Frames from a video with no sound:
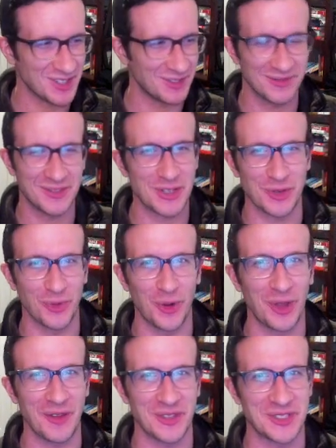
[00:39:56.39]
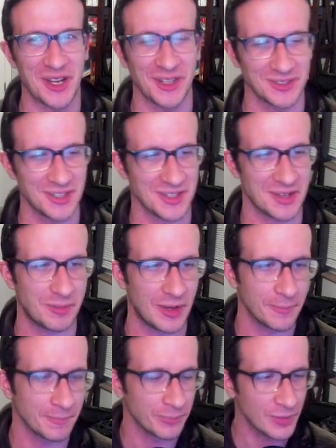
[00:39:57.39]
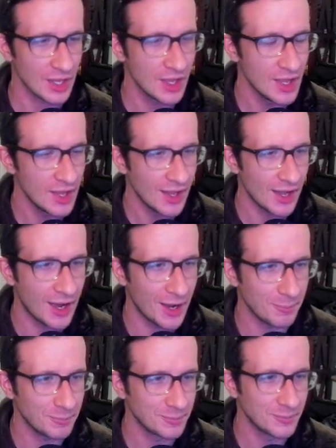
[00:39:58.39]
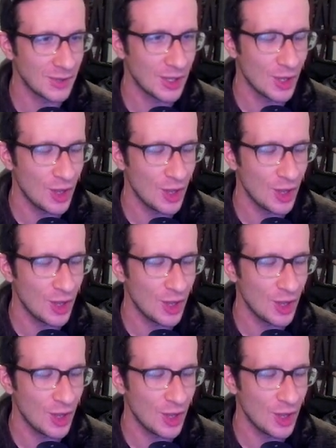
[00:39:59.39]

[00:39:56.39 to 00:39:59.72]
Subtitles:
Doesn't roll off the tongue, does it? But I